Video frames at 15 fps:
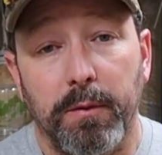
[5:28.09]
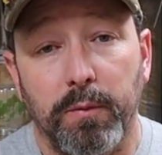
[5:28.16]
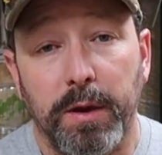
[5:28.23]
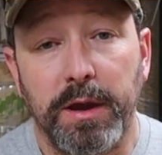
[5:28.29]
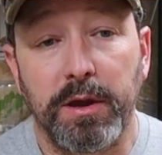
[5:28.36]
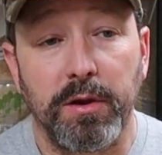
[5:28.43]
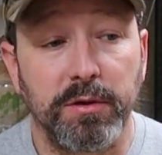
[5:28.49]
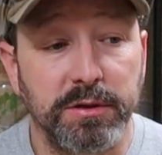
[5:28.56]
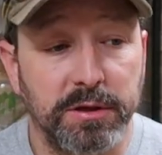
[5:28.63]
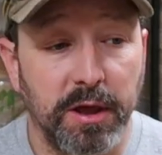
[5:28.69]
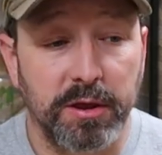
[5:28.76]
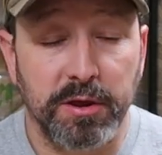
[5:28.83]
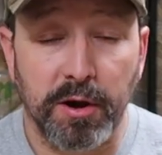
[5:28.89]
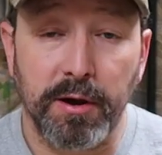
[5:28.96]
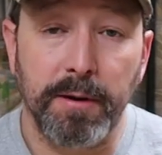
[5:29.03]
We use
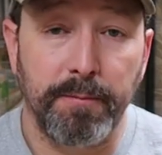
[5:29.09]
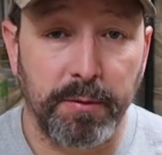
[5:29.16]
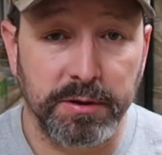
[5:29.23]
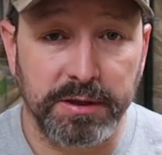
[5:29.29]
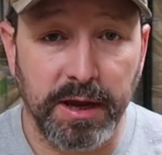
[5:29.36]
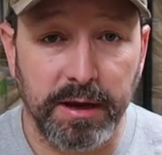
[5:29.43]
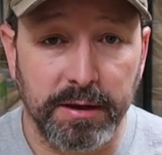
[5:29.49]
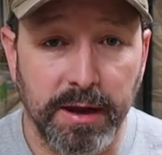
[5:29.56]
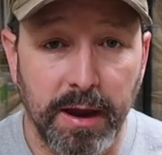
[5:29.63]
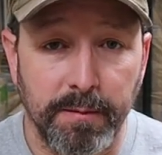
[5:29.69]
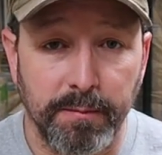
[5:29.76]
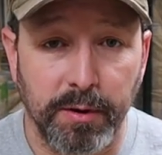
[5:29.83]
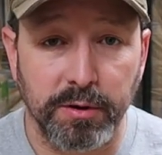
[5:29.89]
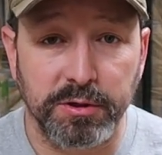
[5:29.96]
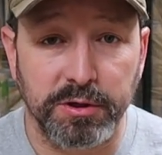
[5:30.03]
the 30%
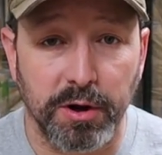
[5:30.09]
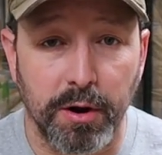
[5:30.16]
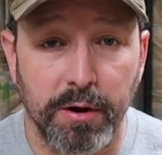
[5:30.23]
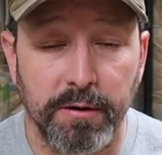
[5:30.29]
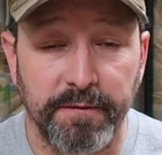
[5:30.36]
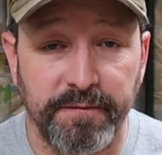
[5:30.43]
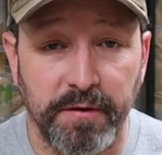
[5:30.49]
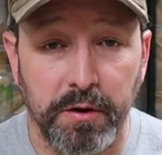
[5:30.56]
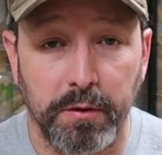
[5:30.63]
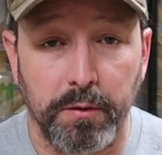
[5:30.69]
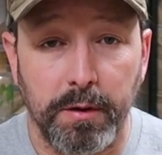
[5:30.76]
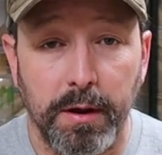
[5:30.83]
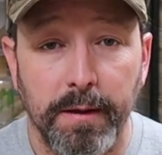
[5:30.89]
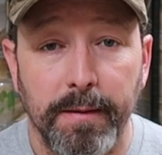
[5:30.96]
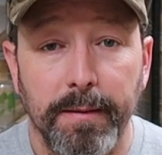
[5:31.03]
Gamebird starter
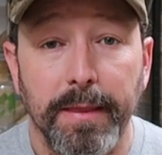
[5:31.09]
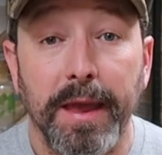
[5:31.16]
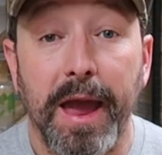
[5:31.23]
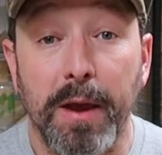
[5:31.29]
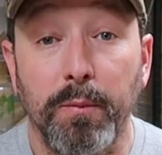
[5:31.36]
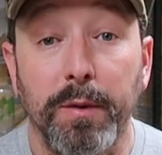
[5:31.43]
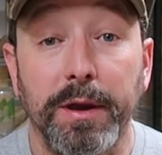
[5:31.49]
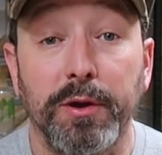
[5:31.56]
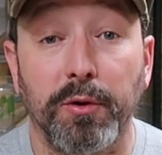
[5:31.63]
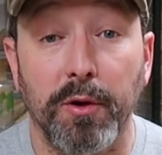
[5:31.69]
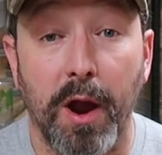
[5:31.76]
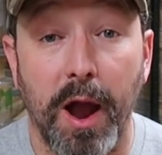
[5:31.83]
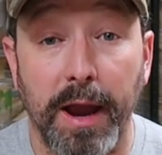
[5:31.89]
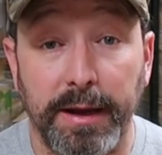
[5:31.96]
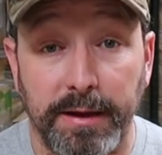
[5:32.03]
food, and we
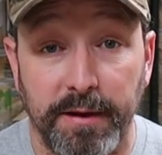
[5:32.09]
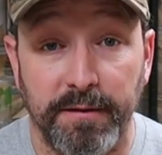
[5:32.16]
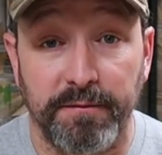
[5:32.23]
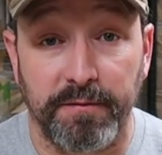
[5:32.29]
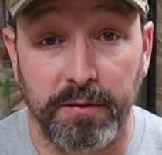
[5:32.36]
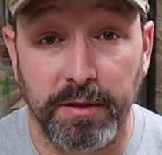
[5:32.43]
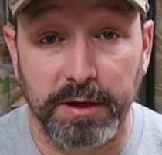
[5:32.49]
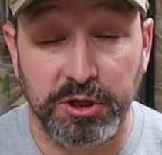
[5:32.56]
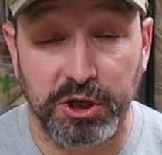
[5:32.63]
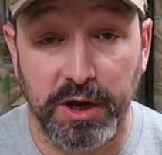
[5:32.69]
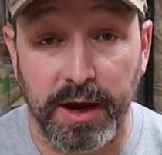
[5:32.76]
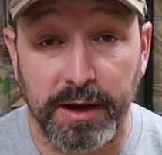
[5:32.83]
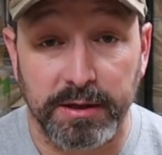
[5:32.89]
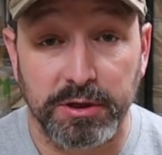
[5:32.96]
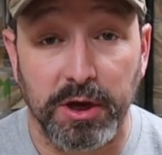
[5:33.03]
grind it for the
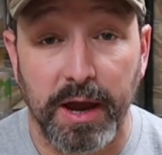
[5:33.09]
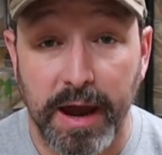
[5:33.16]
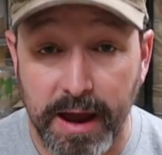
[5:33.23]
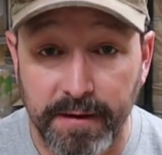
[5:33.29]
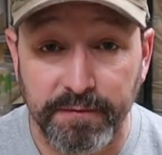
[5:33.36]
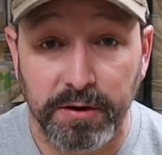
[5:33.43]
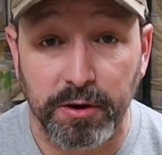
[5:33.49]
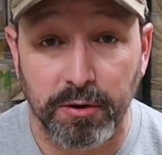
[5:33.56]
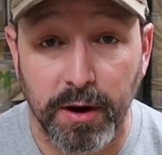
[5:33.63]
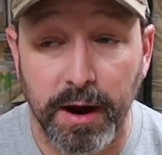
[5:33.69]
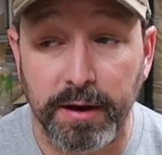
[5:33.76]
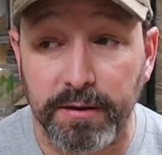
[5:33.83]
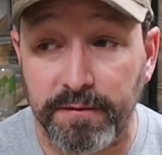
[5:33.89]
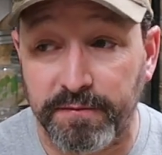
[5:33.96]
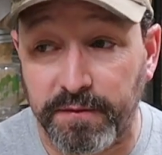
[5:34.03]
chicks. You have to
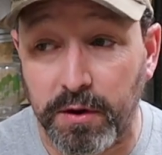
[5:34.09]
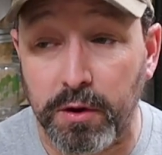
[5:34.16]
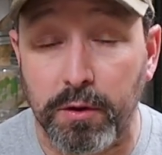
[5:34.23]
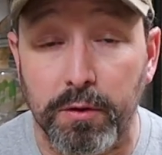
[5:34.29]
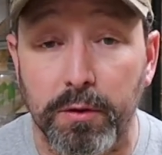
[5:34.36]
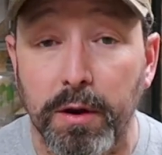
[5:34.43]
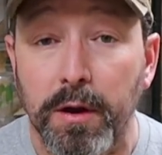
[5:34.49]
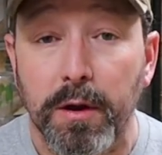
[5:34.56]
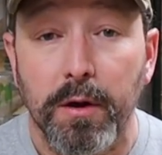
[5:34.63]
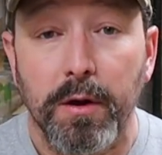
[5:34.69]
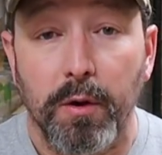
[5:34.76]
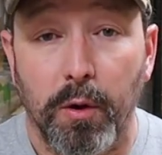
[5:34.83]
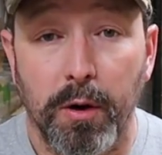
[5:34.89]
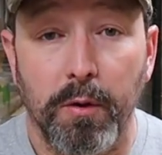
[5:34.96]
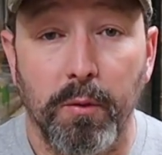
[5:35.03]
grind the food
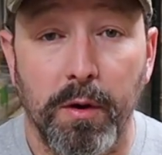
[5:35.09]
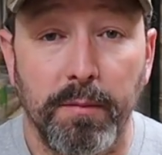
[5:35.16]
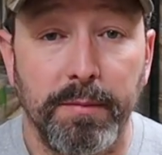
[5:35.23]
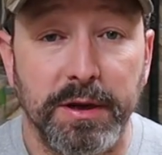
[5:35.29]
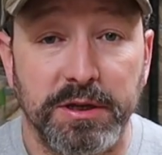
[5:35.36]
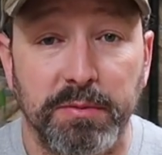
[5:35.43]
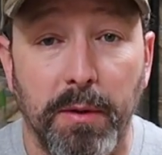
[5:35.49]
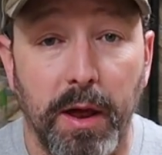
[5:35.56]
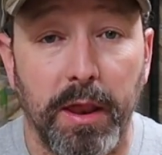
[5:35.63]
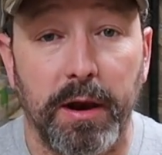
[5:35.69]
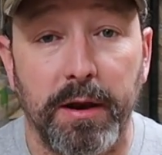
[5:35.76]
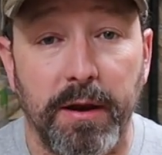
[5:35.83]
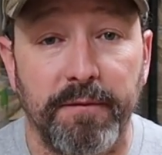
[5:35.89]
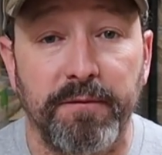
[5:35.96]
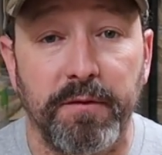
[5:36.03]
or it won't be small
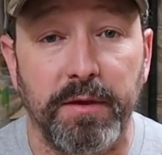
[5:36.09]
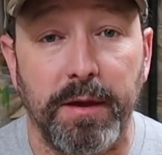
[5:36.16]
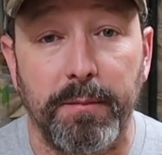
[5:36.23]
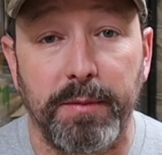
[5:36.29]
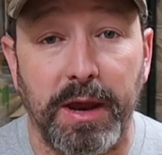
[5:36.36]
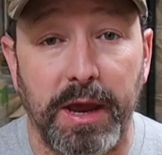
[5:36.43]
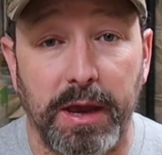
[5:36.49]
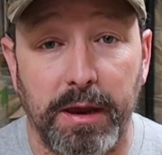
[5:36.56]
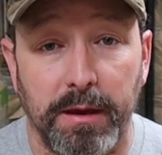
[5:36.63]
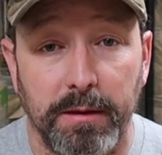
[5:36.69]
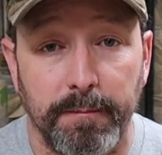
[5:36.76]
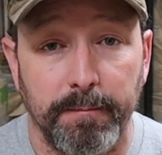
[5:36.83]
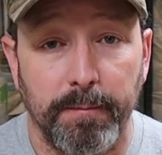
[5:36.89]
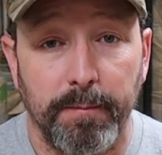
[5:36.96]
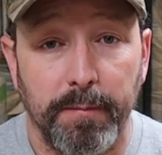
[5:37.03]
enough for them to eat.
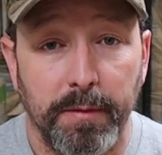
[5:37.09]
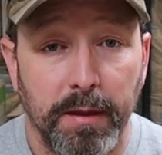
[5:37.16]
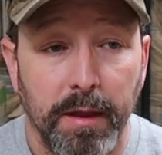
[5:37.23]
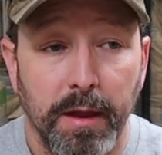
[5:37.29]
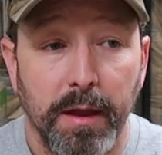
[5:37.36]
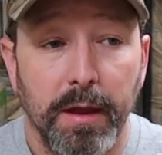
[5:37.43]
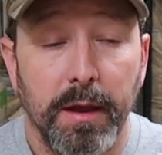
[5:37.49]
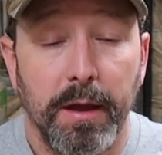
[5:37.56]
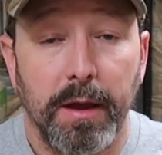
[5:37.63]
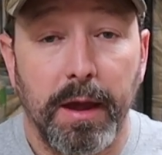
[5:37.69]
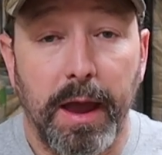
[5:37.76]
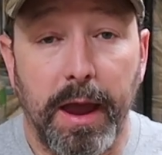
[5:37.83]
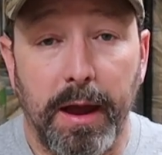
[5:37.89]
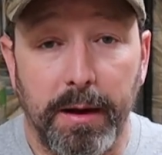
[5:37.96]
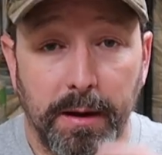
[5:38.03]

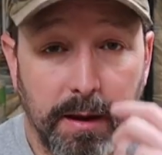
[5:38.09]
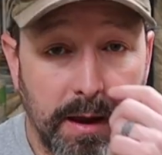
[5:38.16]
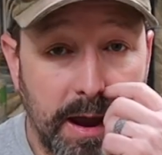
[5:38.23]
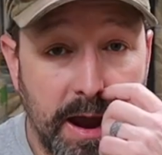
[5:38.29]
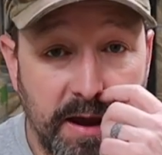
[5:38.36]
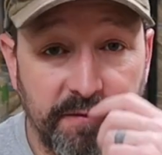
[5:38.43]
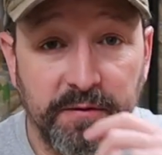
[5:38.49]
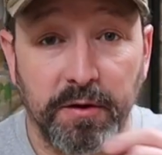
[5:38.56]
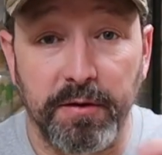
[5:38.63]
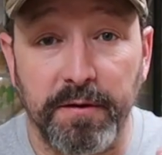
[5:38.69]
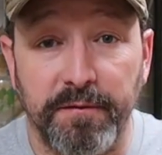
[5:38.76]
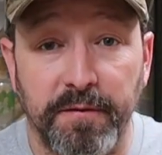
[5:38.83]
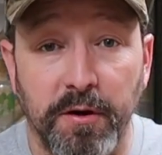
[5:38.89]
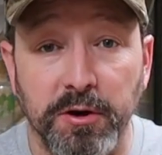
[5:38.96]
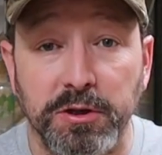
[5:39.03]
And after
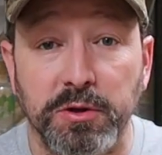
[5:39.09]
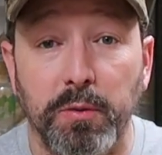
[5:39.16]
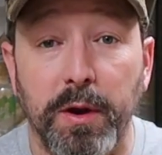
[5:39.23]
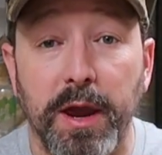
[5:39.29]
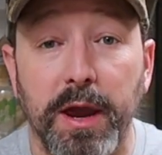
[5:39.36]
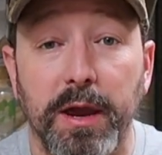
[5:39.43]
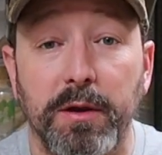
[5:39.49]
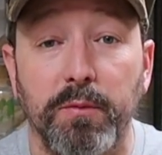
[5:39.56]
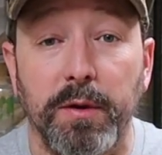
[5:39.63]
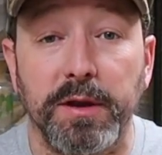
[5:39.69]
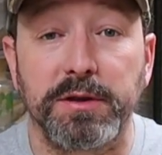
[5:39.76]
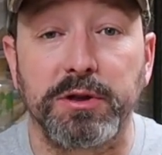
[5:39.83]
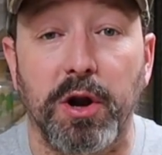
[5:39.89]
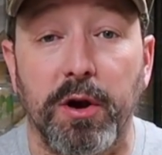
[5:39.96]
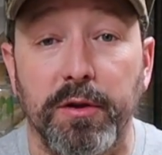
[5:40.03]
the first week,
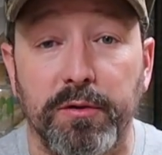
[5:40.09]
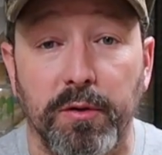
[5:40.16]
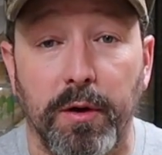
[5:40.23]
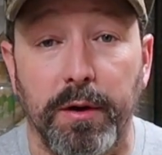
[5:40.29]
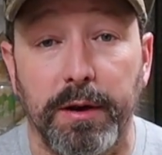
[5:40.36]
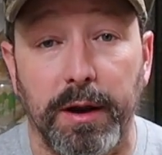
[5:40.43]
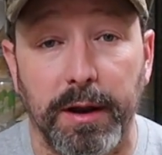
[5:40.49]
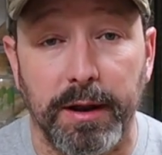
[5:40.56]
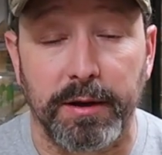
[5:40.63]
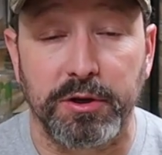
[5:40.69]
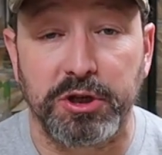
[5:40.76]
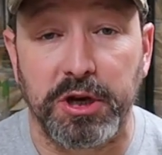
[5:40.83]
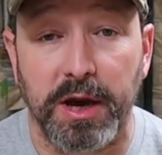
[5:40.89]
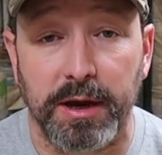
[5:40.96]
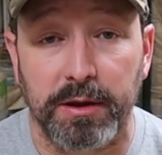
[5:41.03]
we start throwing a little
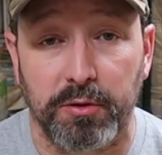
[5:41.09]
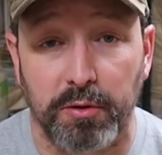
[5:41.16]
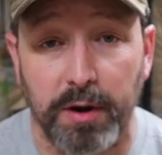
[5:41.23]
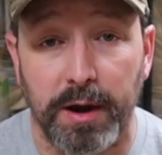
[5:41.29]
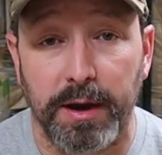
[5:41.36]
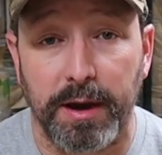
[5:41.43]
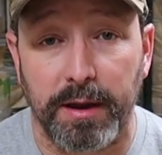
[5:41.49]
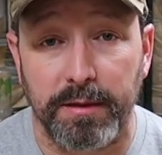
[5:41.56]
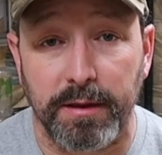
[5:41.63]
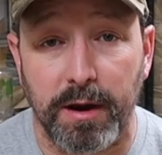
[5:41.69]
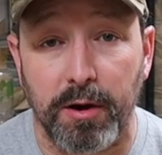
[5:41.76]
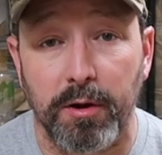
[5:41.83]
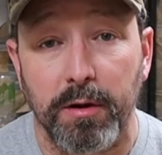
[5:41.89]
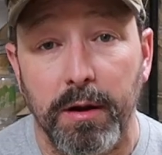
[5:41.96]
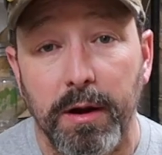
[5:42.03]
chick grit in
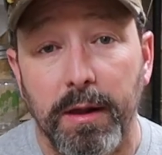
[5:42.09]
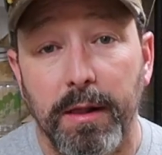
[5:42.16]
there.